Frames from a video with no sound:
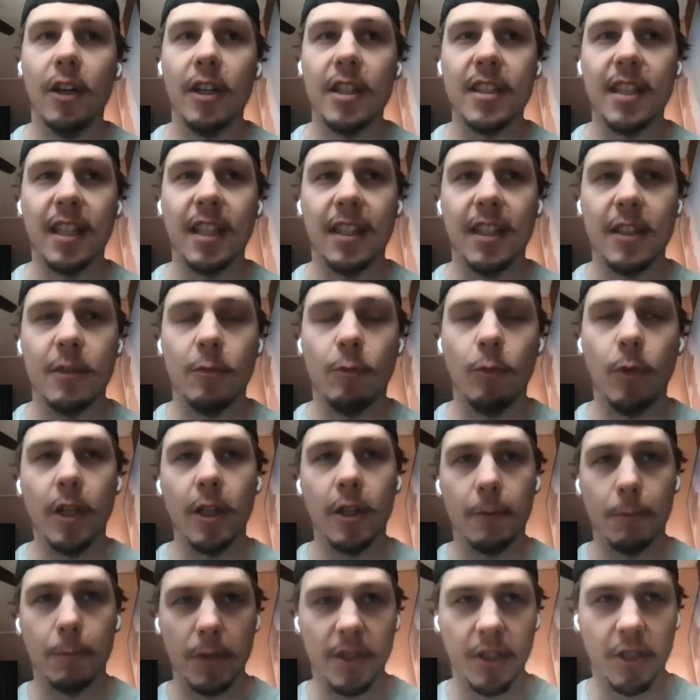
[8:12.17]
it's like this
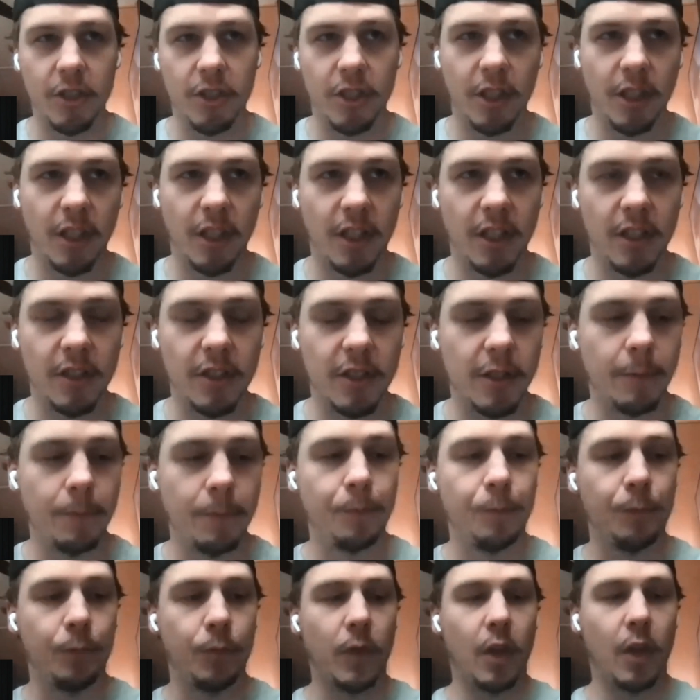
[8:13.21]
weird position, because
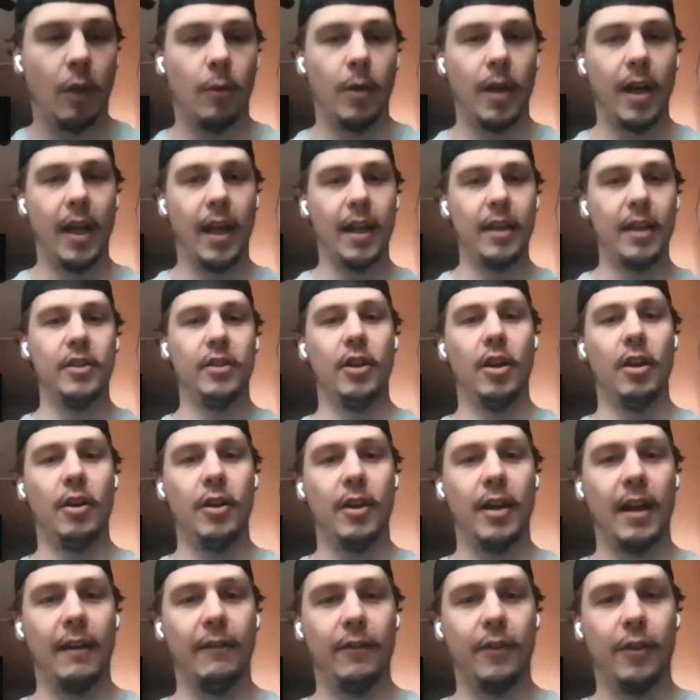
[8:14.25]
on one hand, you
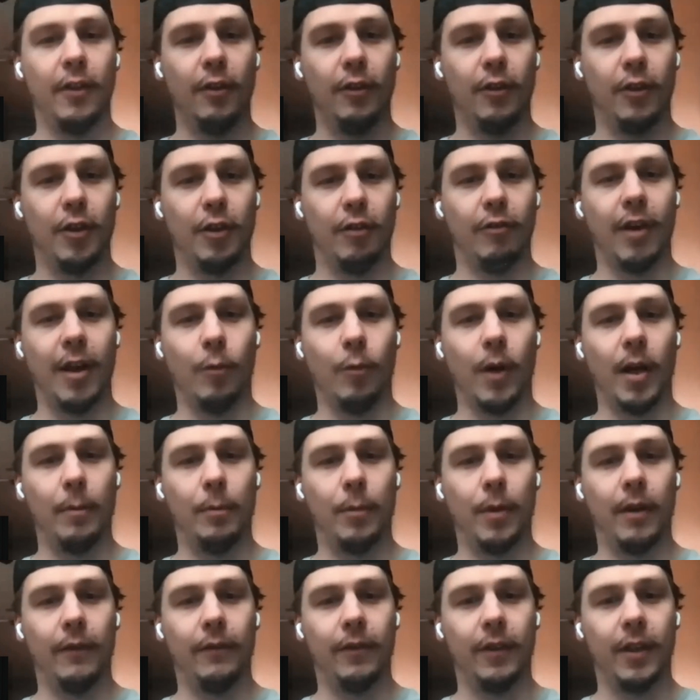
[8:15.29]
have the great white
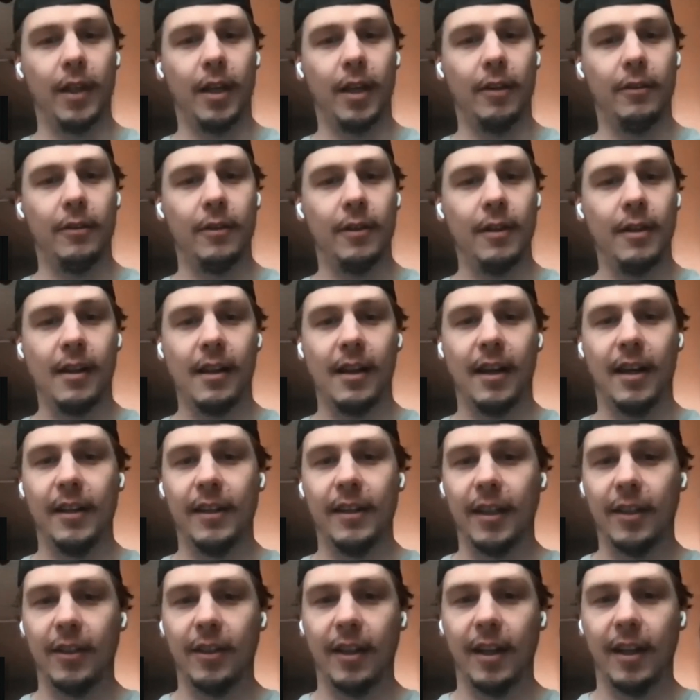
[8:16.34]
buffalo. On the
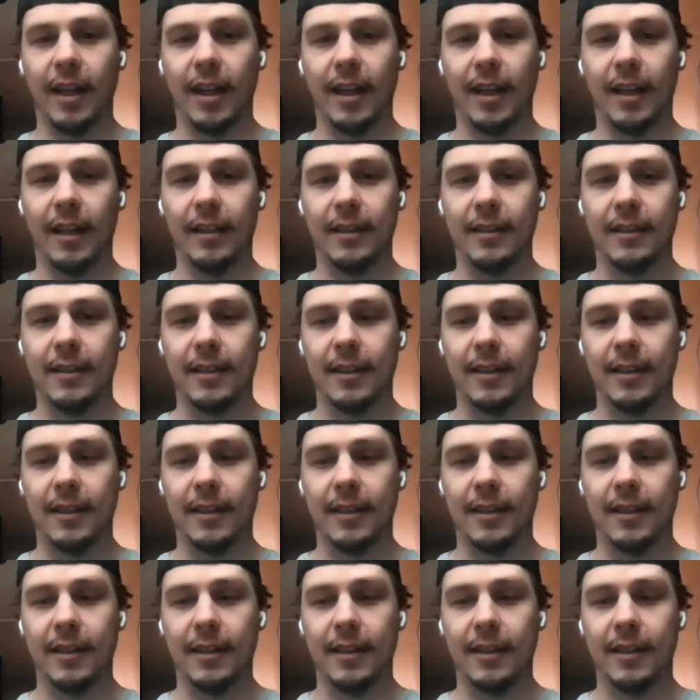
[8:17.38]
other hand,